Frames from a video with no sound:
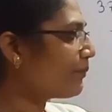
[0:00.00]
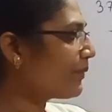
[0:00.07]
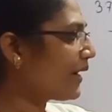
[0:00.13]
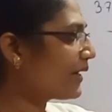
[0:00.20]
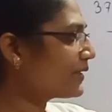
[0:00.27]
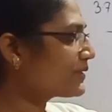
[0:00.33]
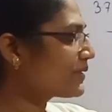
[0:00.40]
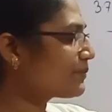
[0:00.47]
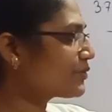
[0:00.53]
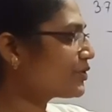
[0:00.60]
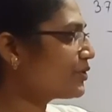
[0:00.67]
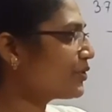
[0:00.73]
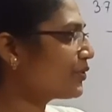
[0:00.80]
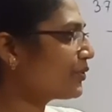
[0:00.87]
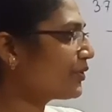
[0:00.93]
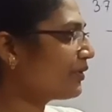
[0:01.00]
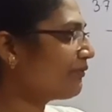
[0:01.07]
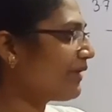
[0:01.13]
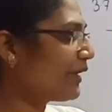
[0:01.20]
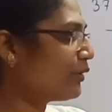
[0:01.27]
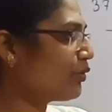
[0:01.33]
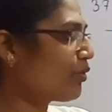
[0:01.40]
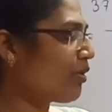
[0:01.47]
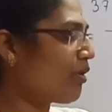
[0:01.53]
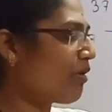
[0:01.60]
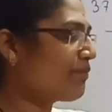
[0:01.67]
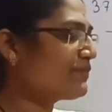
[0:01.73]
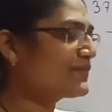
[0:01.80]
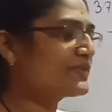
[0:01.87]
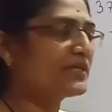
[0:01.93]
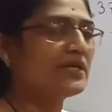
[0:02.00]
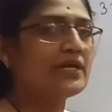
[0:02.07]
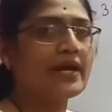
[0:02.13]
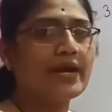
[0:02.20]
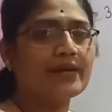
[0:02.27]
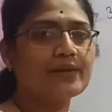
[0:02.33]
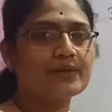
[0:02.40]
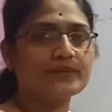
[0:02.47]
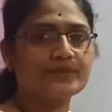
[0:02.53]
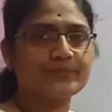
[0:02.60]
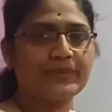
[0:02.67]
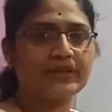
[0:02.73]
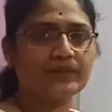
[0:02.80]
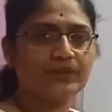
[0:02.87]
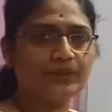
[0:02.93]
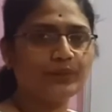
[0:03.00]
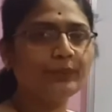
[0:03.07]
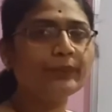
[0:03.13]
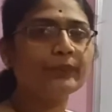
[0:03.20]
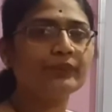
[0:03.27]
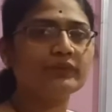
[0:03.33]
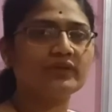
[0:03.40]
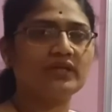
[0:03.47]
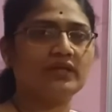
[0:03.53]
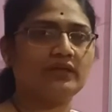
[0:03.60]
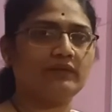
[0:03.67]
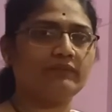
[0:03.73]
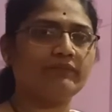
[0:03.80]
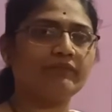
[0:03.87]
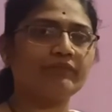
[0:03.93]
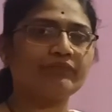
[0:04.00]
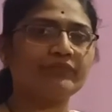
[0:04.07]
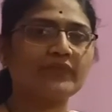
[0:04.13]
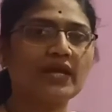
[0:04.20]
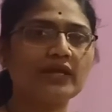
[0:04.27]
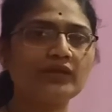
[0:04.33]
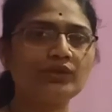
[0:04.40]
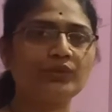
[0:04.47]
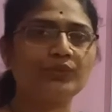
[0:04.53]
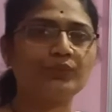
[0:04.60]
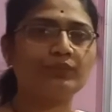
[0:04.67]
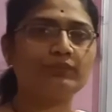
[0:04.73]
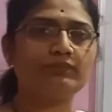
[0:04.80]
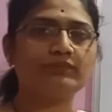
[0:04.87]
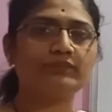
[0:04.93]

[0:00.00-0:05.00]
by substituting value of C and respective T. Thank you.